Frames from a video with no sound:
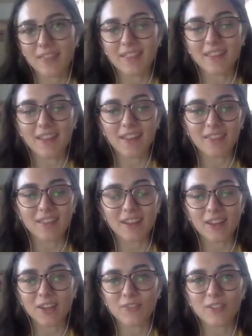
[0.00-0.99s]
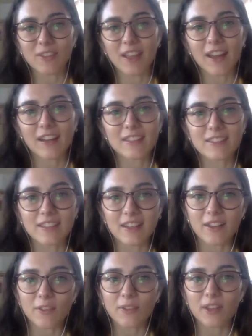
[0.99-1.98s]
Yeah, thank you for that. Because I
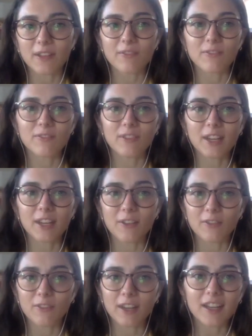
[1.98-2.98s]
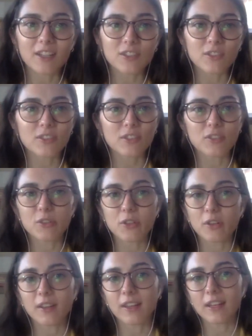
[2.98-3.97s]
know that, financials are
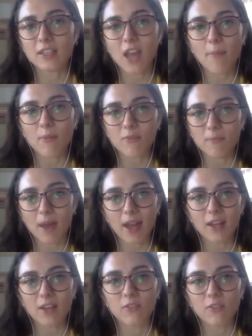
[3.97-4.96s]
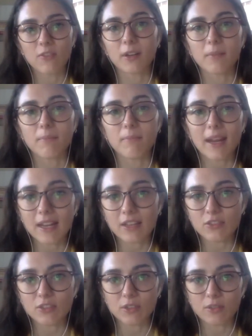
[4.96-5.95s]
certainly top of mind for many
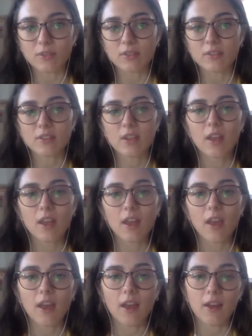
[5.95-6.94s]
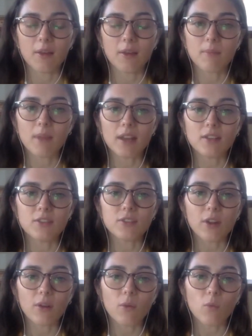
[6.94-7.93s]
students. And
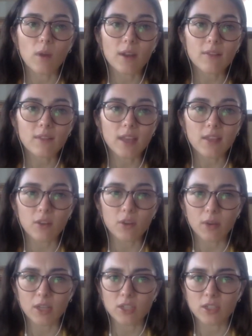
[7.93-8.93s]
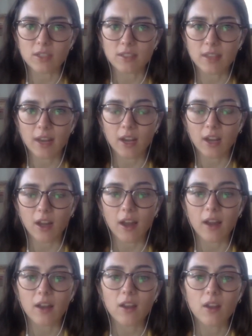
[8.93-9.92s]
so one of the other questions that I
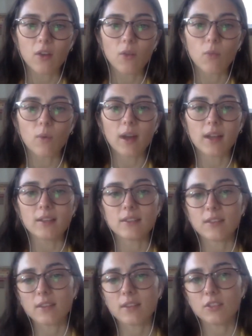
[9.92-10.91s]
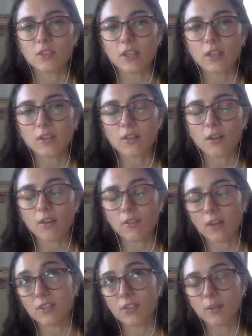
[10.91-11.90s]
got was,
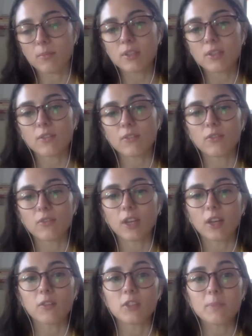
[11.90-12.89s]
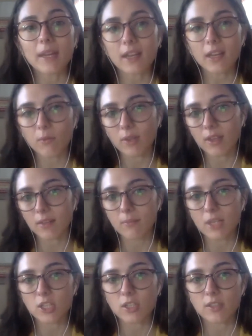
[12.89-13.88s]
in terms of, speaking with
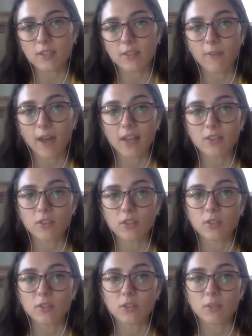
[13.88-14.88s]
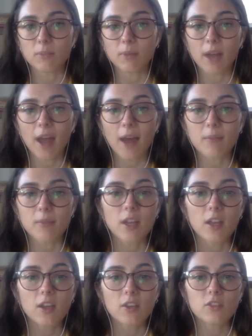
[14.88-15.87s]
admissions advisors or perhaps
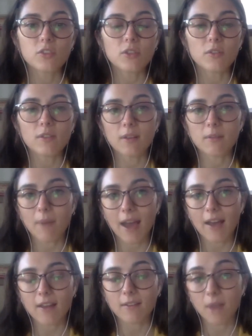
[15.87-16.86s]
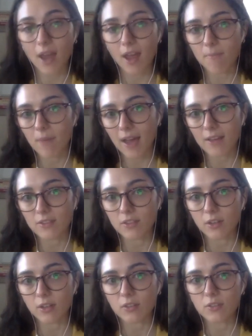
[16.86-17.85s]
student
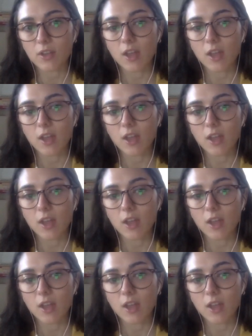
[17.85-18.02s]
ambassadors,